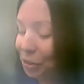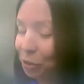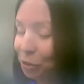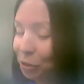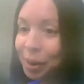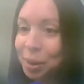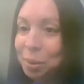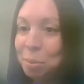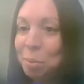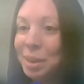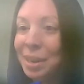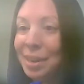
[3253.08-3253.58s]

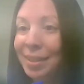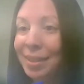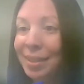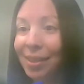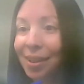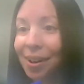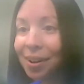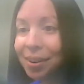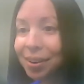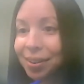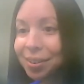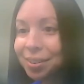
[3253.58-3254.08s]
might be
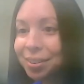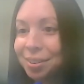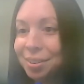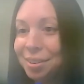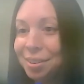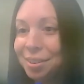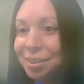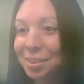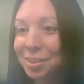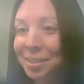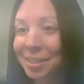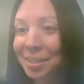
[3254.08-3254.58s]

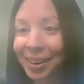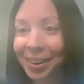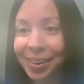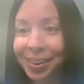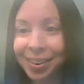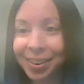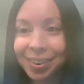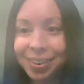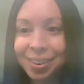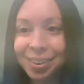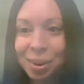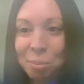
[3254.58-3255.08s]
longer
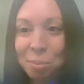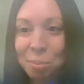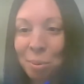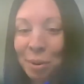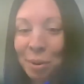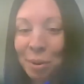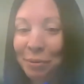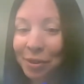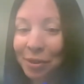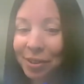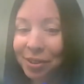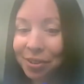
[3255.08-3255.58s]
than a
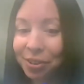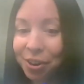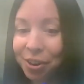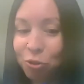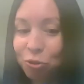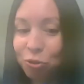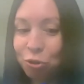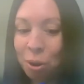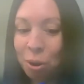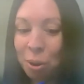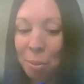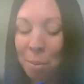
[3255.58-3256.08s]
brief
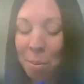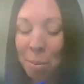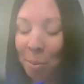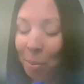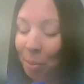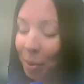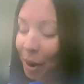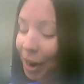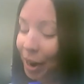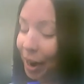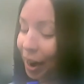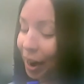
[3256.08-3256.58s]
discussion,
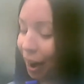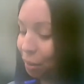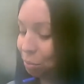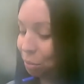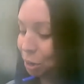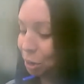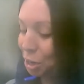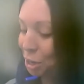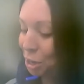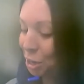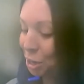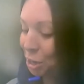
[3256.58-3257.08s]
but I'm
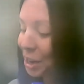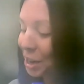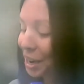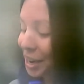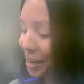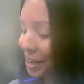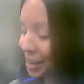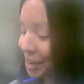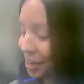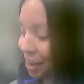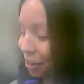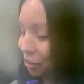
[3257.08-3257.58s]

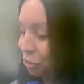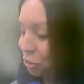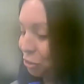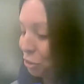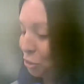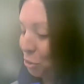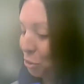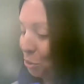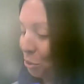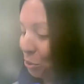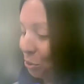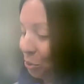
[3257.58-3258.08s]
curious as
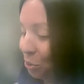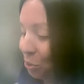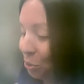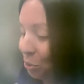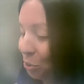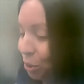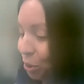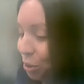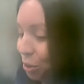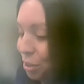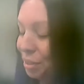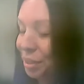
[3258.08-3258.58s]

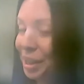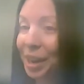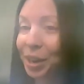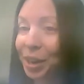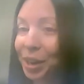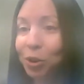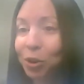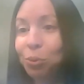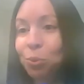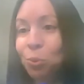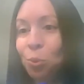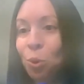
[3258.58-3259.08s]
to
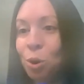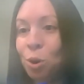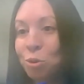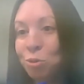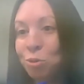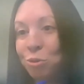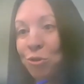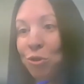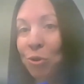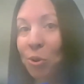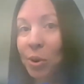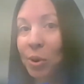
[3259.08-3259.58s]
like your
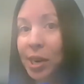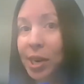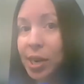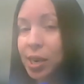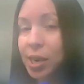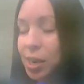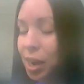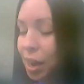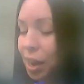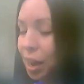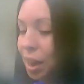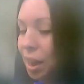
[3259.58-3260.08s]
word
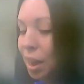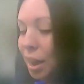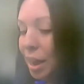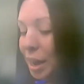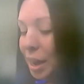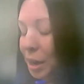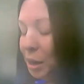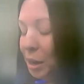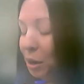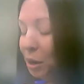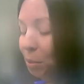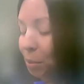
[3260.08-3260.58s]
choice.
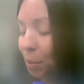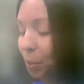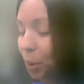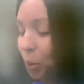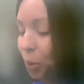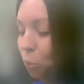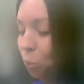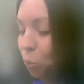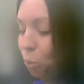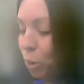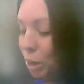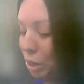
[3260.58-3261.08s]

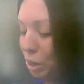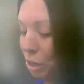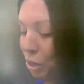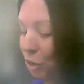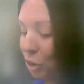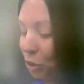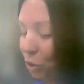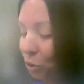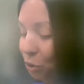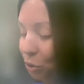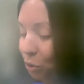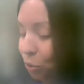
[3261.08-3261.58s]
When
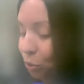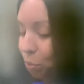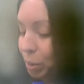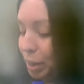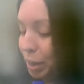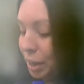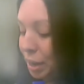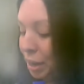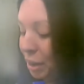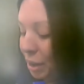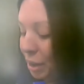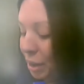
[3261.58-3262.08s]
you
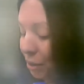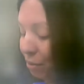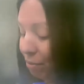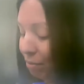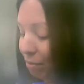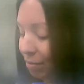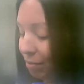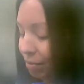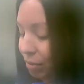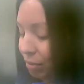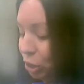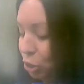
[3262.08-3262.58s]
pick
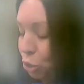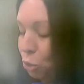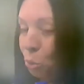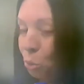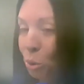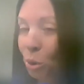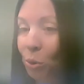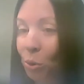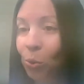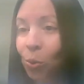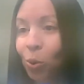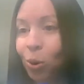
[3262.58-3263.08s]

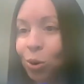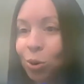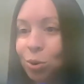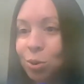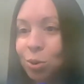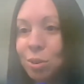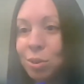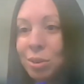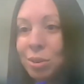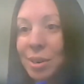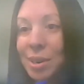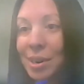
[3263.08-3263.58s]
your
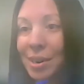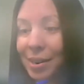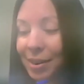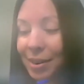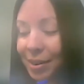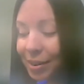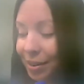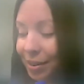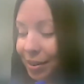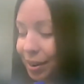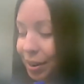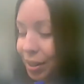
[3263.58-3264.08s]
world,
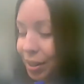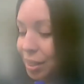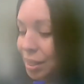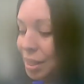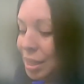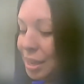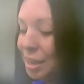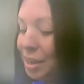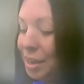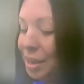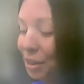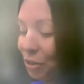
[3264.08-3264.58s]

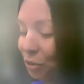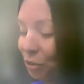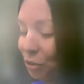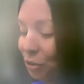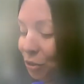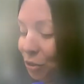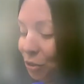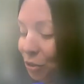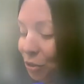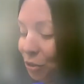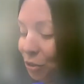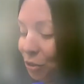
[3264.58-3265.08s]
the
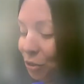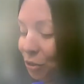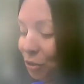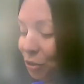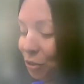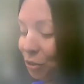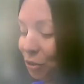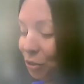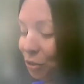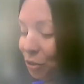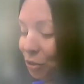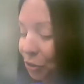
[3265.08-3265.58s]
2 times
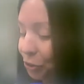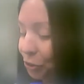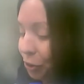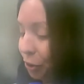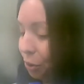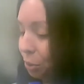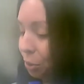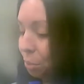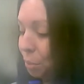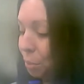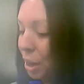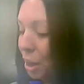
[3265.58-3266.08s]
in this
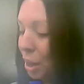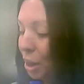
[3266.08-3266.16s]
psalm,